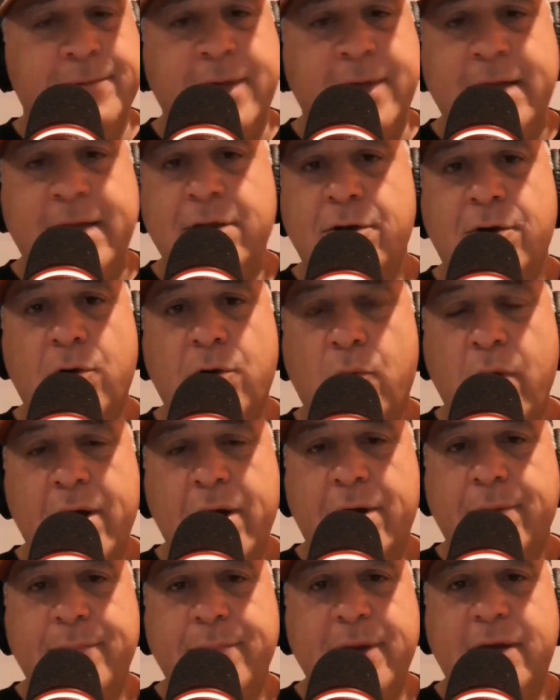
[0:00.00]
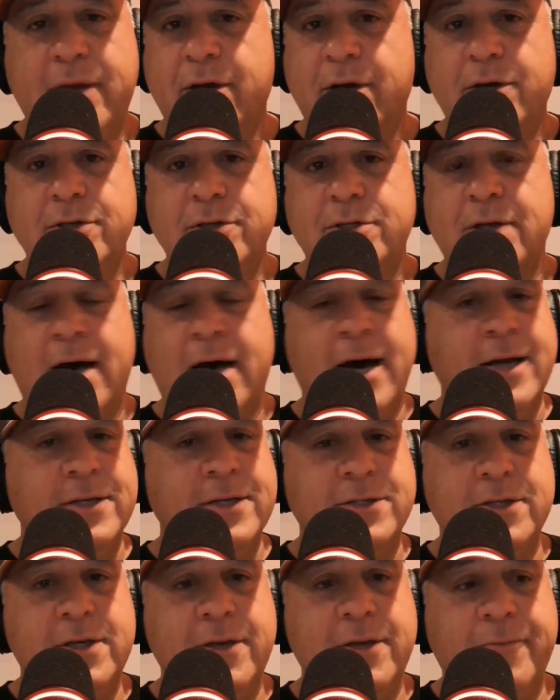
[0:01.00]
then you're a winner, because
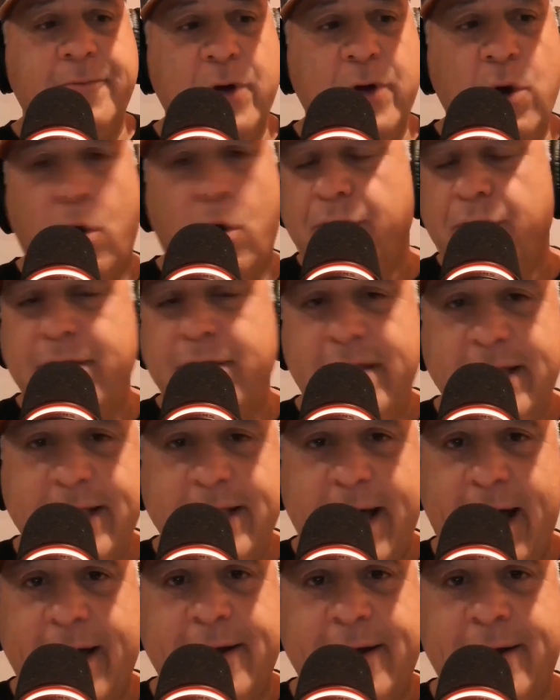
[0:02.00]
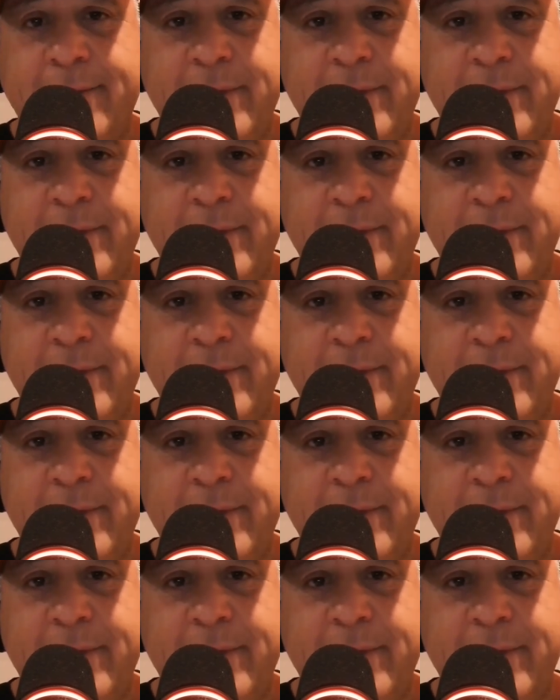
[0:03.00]
honestly, we all need that.